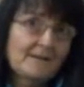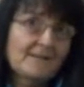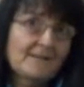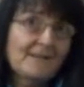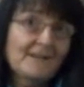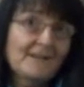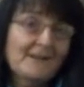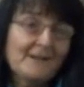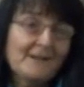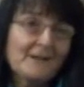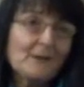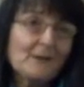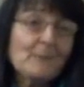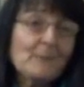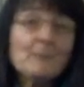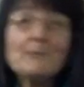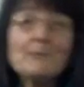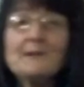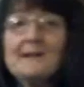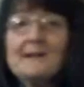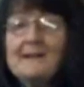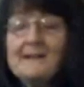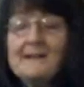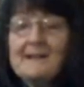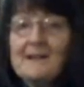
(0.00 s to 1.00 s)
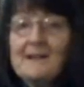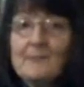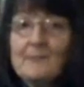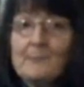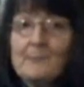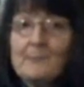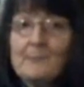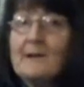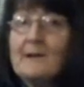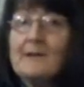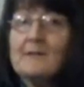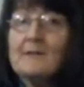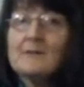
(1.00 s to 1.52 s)
and complaining
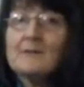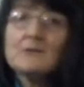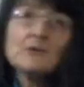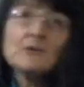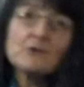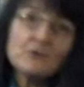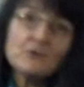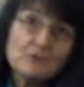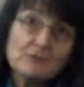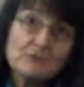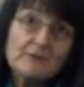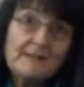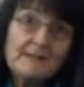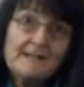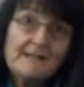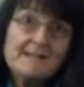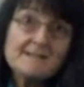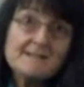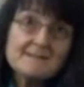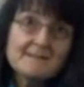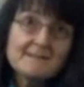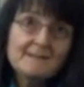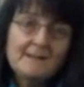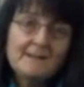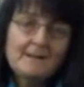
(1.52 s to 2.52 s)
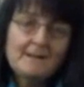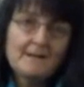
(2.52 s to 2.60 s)
about greed,